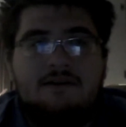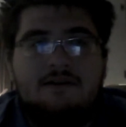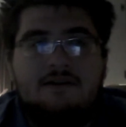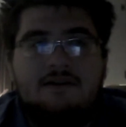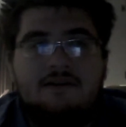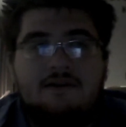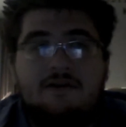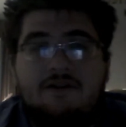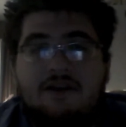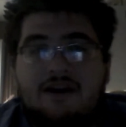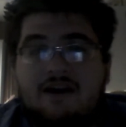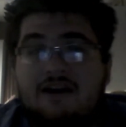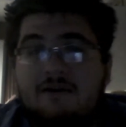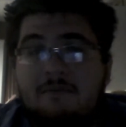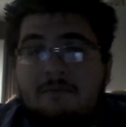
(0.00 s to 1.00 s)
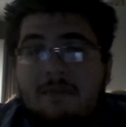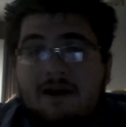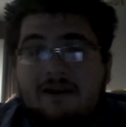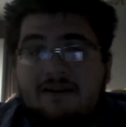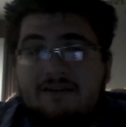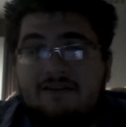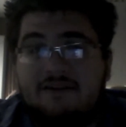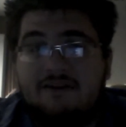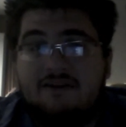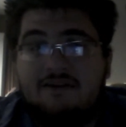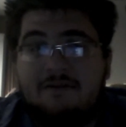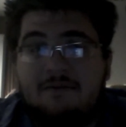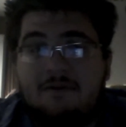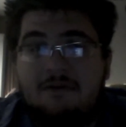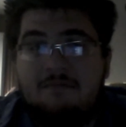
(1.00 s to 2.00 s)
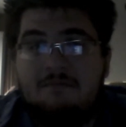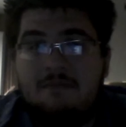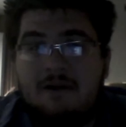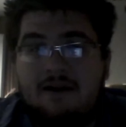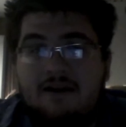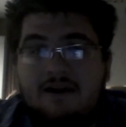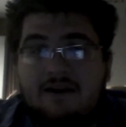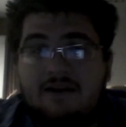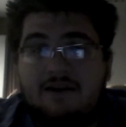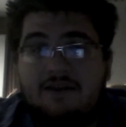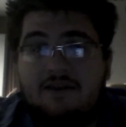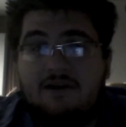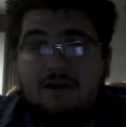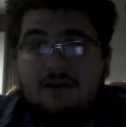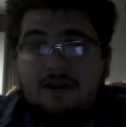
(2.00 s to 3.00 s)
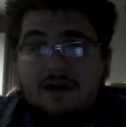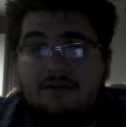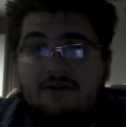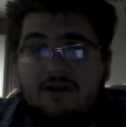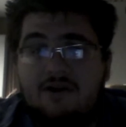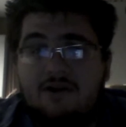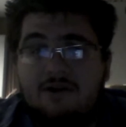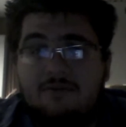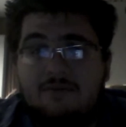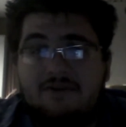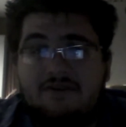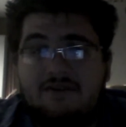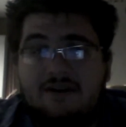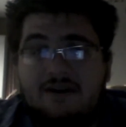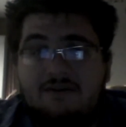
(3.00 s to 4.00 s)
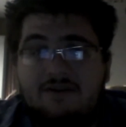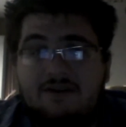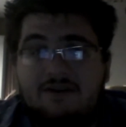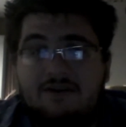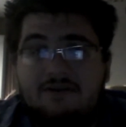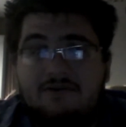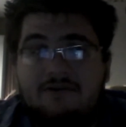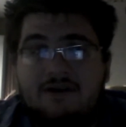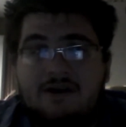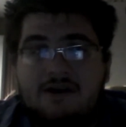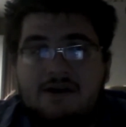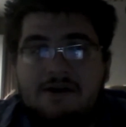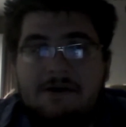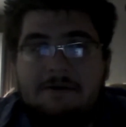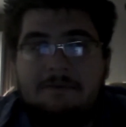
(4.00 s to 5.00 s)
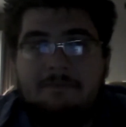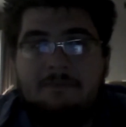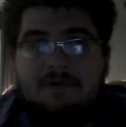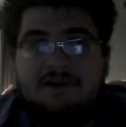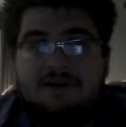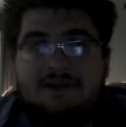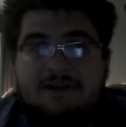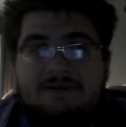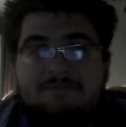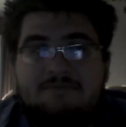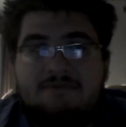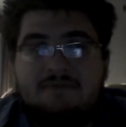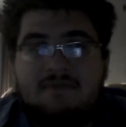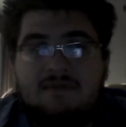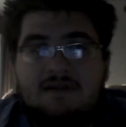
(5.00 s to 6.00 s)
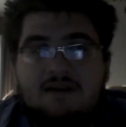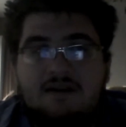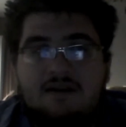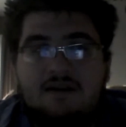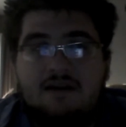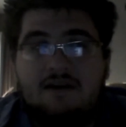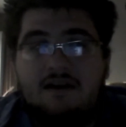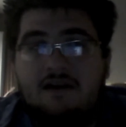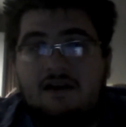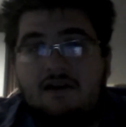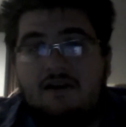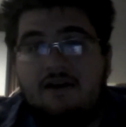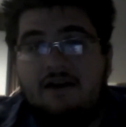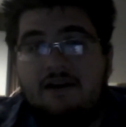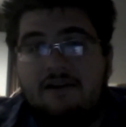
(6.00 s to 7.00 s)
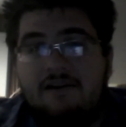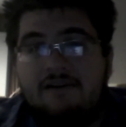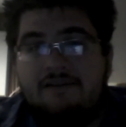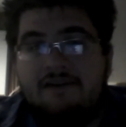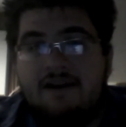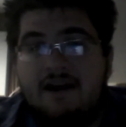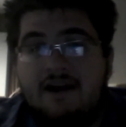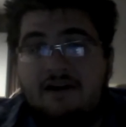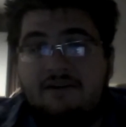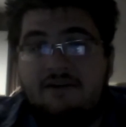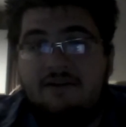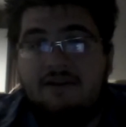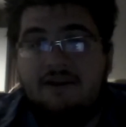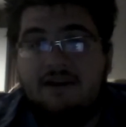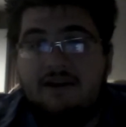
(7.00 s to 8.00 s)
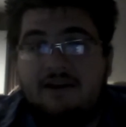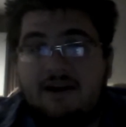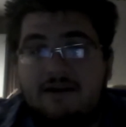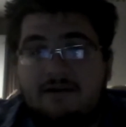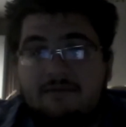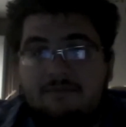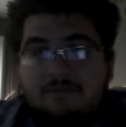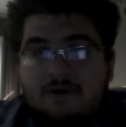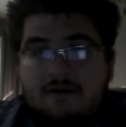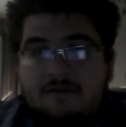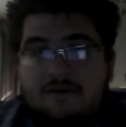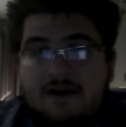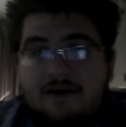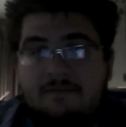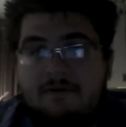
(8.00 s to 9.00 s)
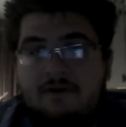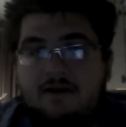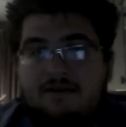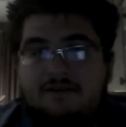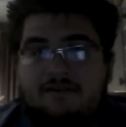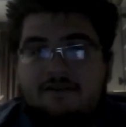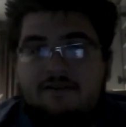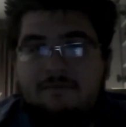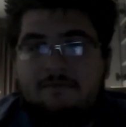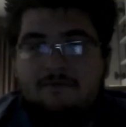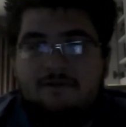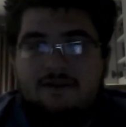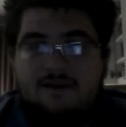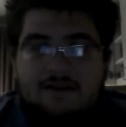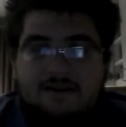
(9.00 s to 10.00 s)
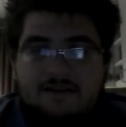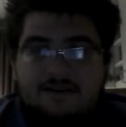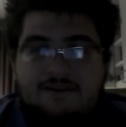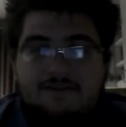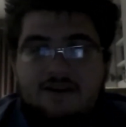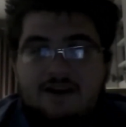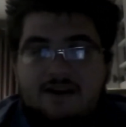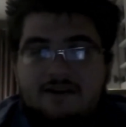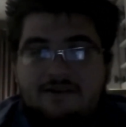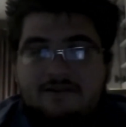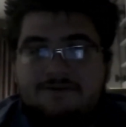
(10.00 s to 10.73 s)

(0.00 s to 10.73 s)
only thing I might consider is main decking a 3rd Lava Golem instead of 2. But alright, so now I'll do the deck profile part of this video.